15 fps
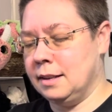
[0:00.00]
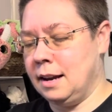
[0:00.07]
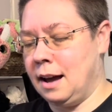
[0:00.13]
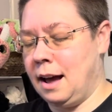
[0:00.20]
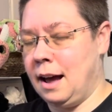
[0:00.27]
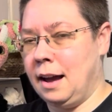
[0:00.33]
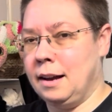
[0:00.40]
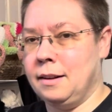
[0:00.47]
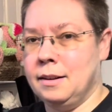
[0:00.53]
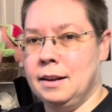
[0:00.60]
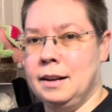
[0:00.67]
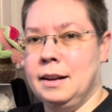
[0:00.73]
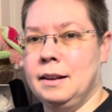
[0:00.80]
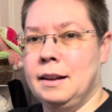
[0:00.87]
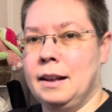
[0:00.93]

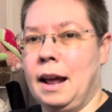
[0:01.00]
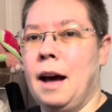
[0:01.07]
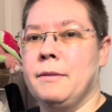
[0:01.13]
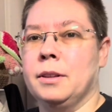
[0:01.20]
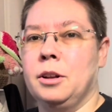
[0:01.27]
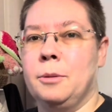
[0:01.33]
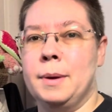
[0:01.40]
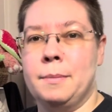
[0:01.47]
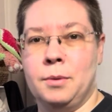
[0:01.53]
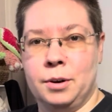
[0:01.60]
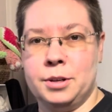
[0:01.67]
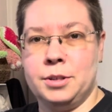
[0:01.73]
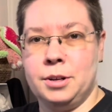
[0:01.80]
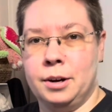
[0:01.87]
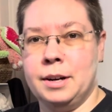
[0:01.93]
have a little bit more
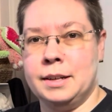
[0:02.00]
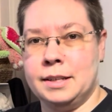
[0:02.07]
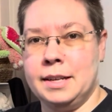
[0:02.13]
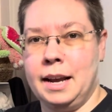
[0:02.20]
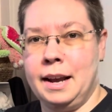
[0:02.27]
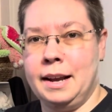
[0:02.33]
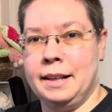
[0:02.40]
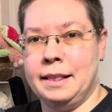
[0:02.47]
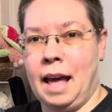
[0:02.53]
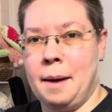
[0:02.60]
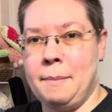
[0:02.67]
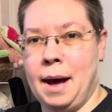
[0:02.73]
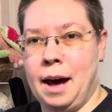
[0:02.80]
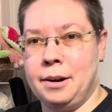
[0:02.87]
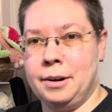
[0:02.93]
certainty in that
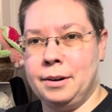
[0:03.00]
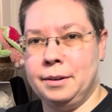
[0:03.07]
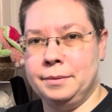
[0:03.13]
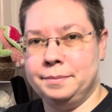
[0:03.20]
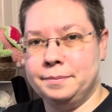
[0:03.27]
pattern.